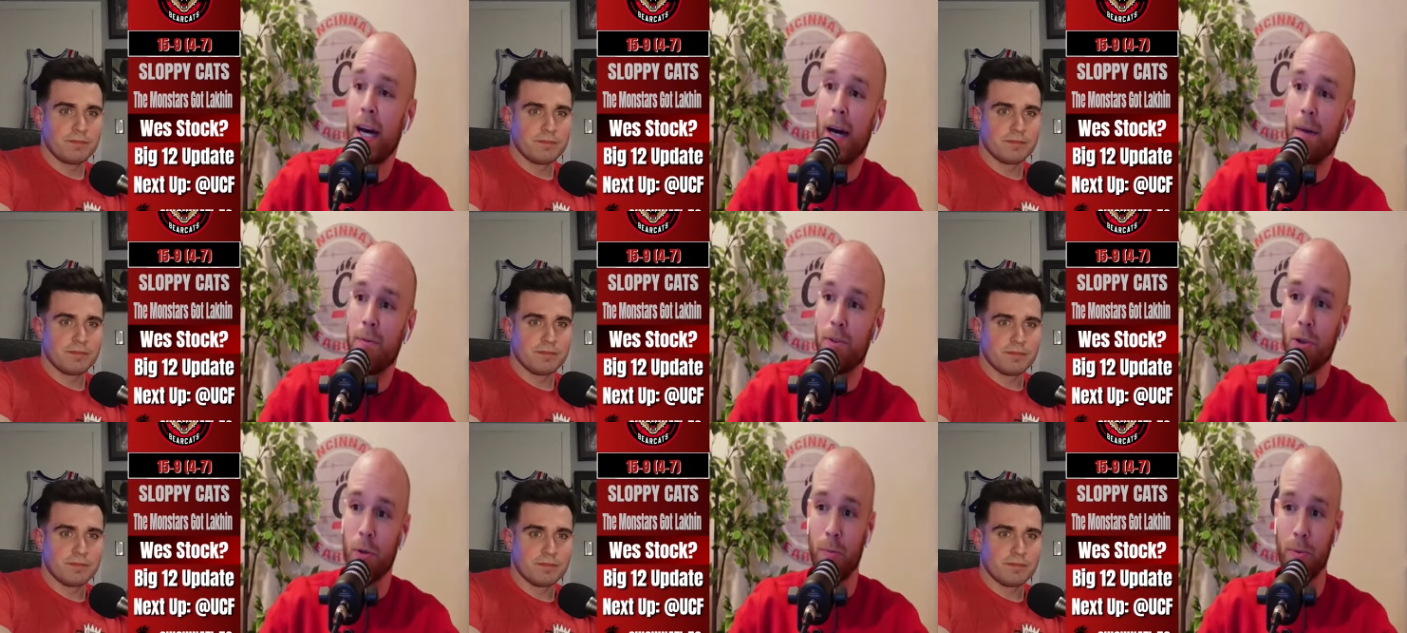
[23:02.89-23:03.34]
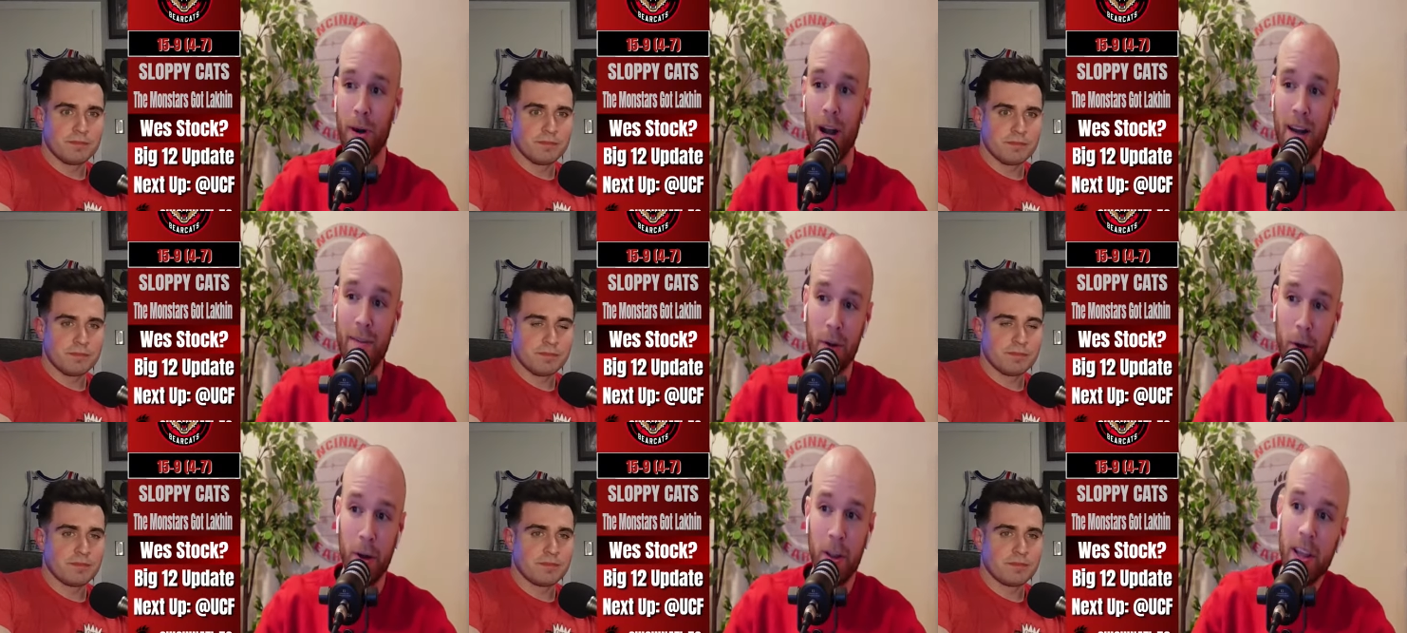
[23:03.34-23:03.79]
Speaker 1: So
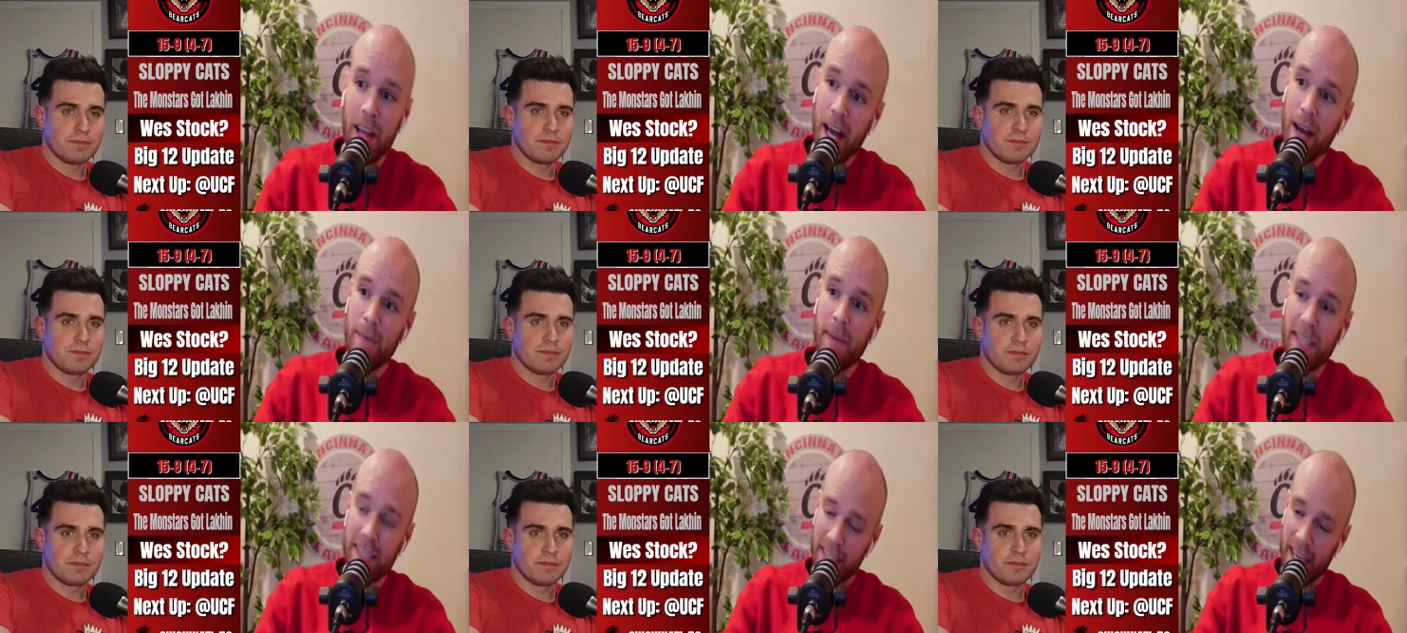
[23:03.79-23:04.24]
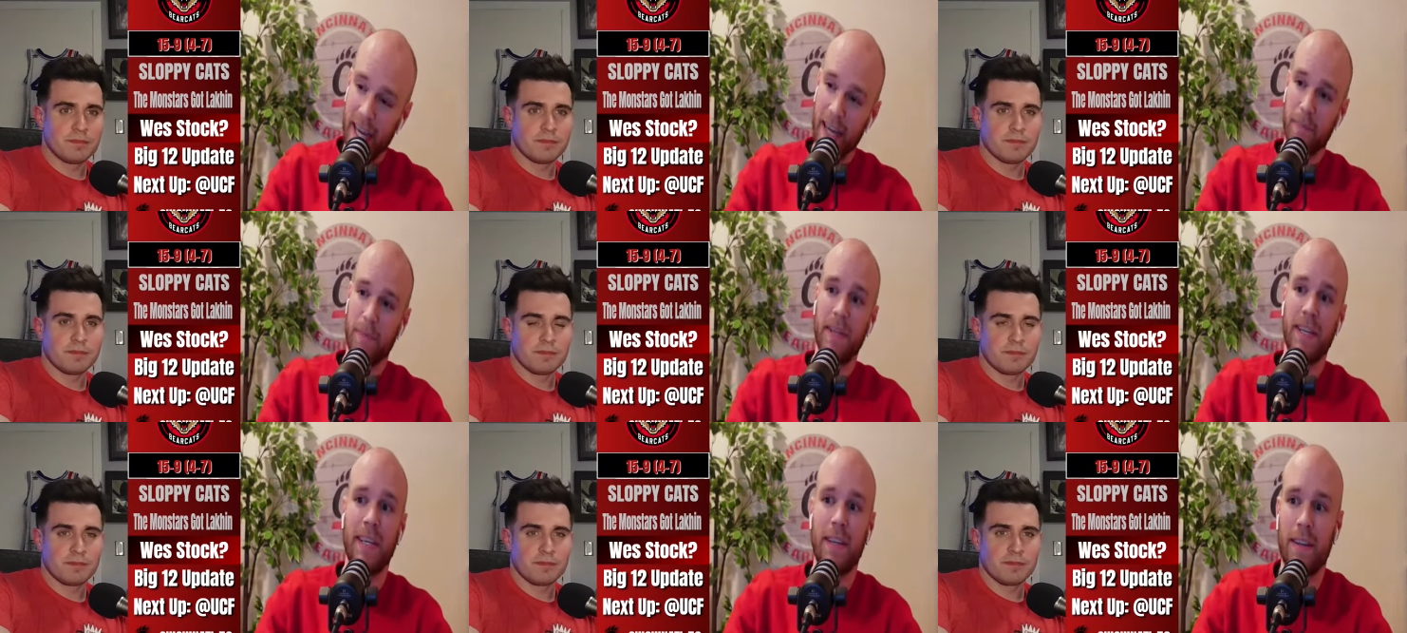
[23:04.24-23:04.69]
bravo to them. That's got to
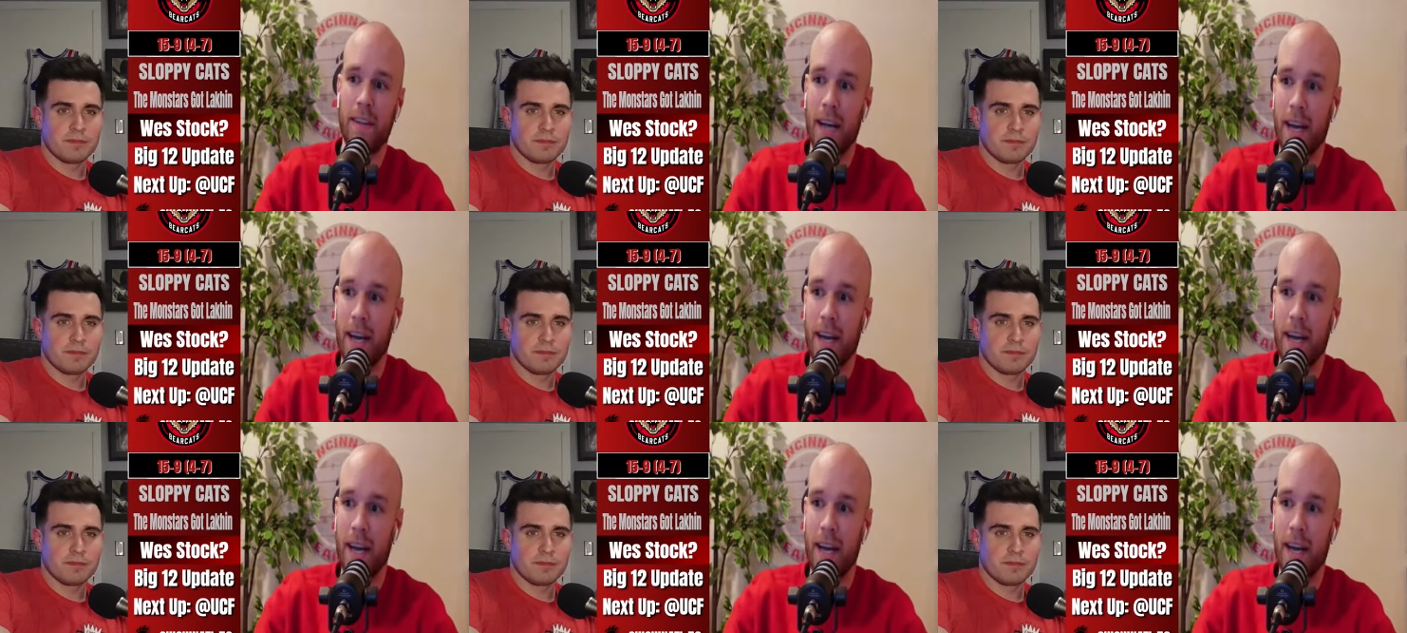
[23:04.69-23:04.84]
be,